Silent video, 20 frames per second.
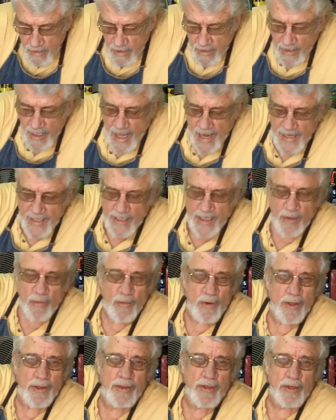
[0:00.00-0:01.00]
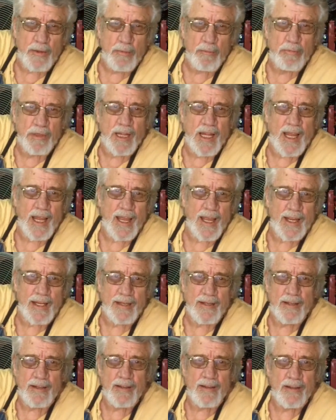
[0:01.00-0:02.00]
align it with your
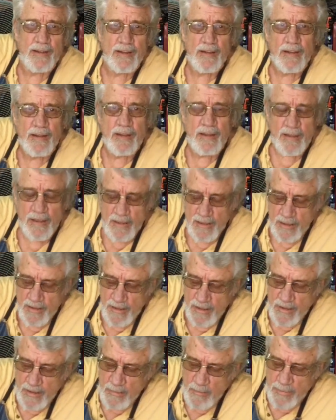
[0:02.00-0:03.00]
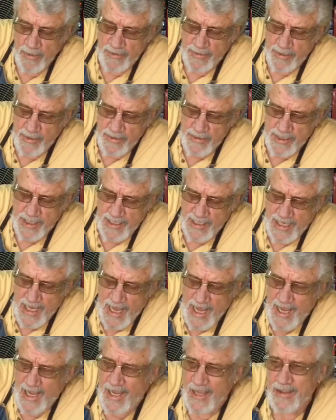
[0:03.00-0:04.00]
blade. But there's a
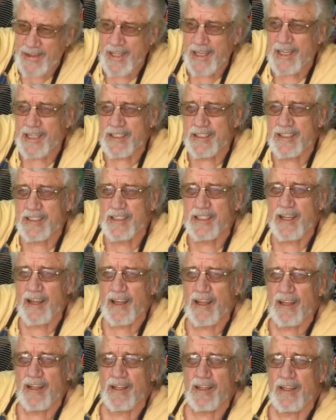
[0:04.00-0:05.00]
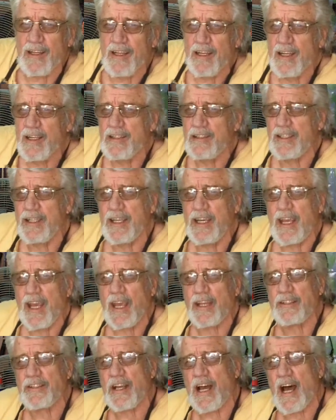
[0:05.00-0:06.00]
guy, I think it's
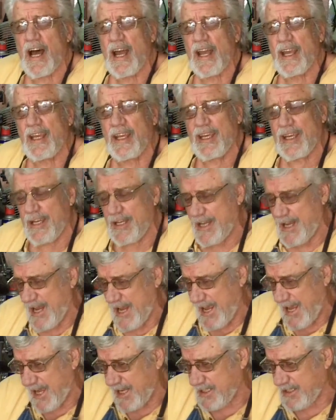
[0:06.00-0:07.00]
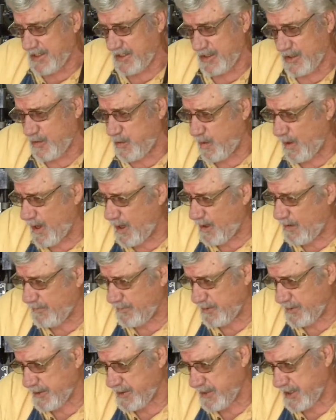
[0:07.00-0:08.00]
THINX12
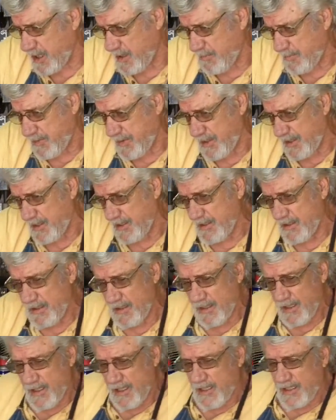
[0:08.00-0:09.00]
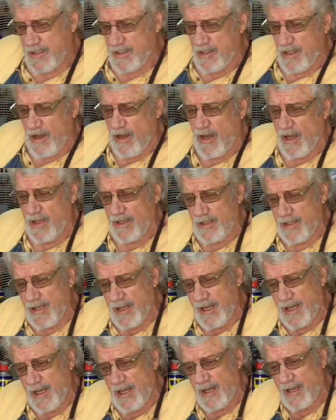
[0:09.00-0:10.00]
or something. It's on